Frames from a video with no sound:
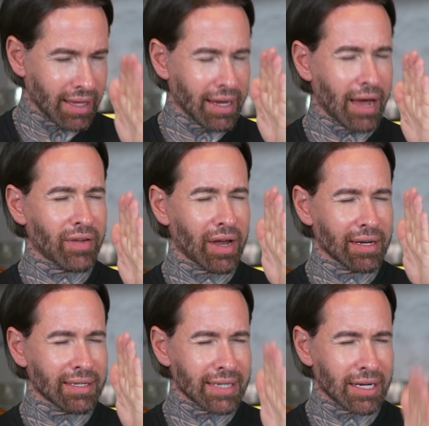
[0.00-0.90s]
They have an
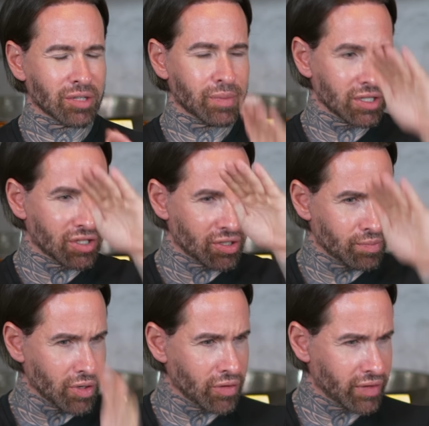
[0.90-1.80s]
undoubtedly
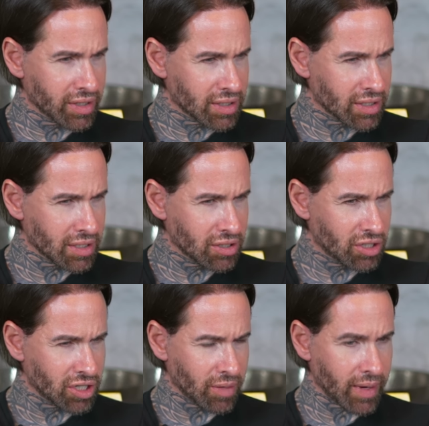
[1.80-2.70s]
smoothness mm.
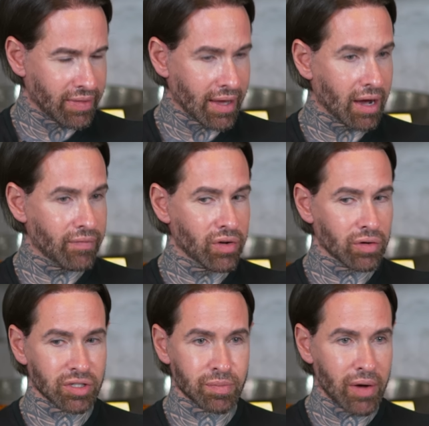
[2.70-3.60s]
to it that I've
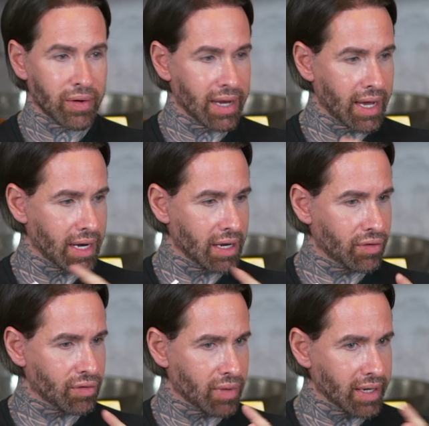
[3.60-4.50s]
not smelt in any
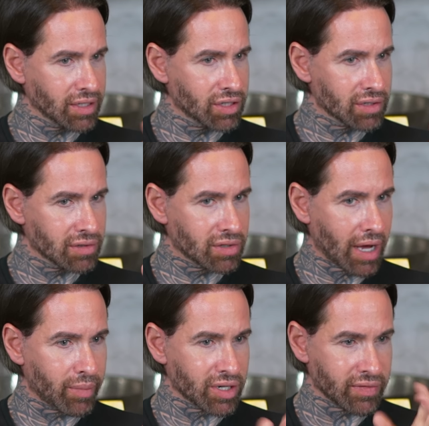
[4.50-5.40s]
other range. So
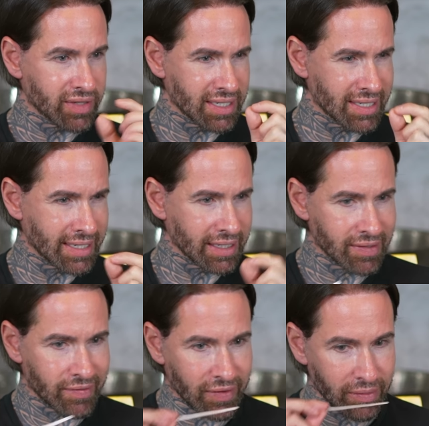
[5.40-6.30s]
much have a
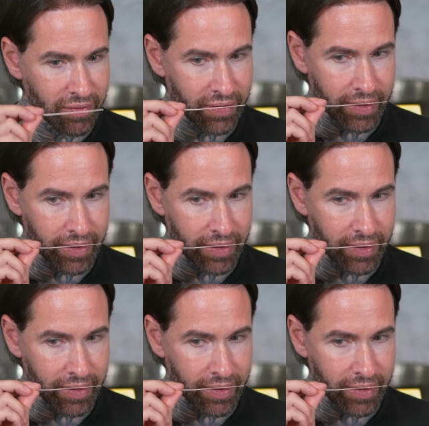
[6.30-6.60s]
distinctive thing with